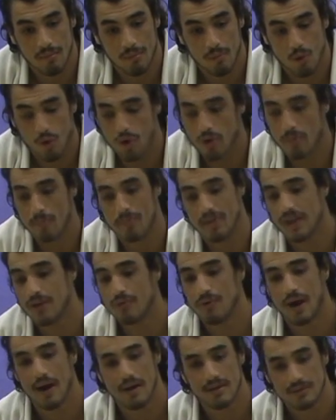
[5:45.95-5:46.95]
or big
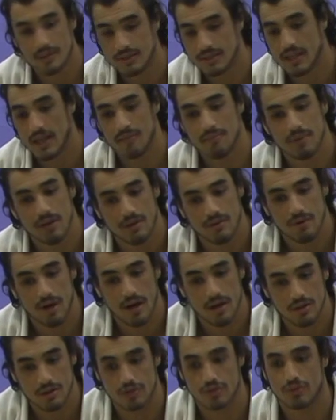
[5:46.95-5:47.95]
rounds like 10-minute
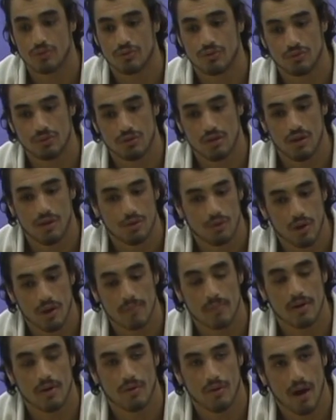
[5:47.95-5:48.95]
rounds,
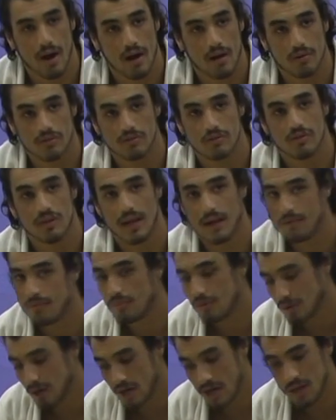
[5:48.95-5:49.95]
20-minute rounds, and
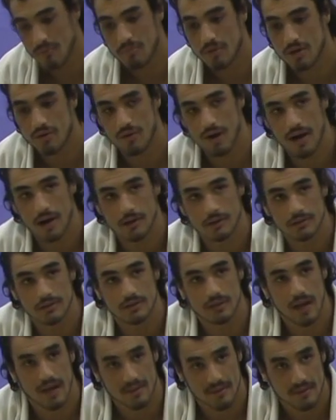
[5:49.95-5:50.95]
unlimited rounds.
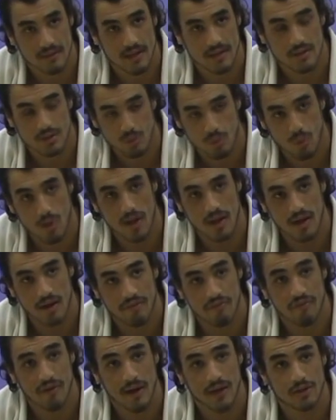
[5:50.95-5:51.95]
I think that's the way a
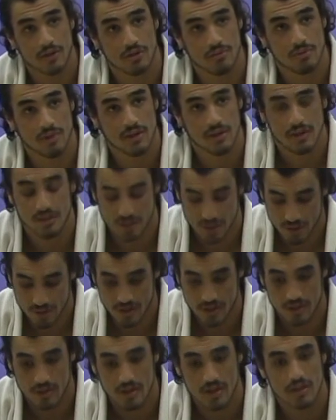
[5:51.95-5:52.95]
fight should be to
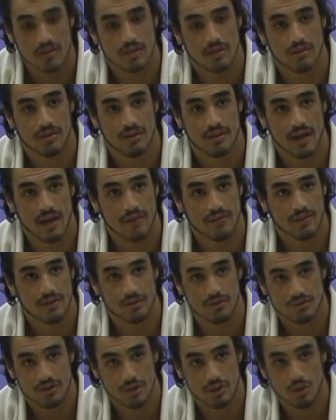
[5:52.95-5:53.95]
the death, till
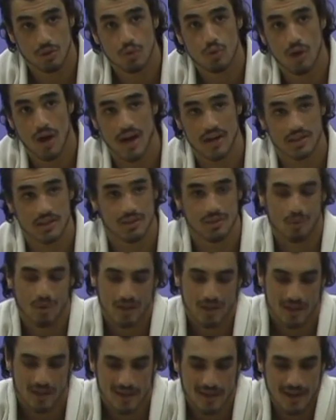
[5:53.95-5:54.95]
you see who actually
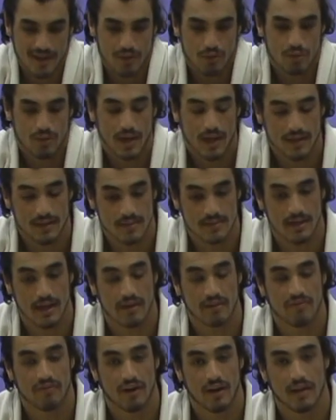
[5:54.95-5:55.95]
won. You can't decide
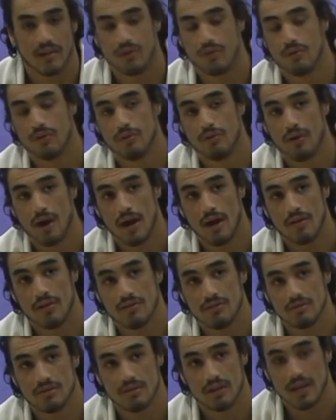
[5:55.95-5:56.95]
a fight in 3
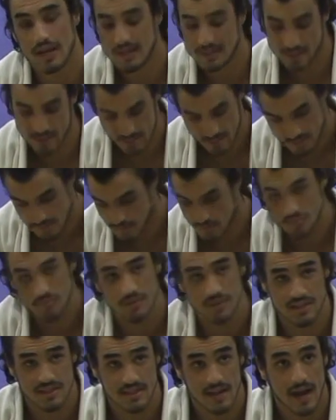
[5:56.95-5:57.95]
rounds unless it's
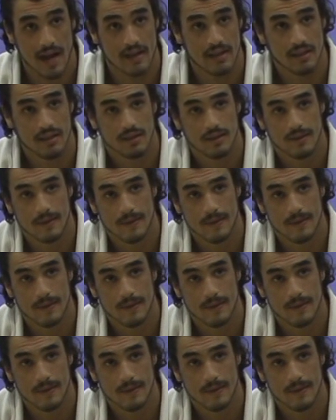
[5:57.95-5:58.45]
decided.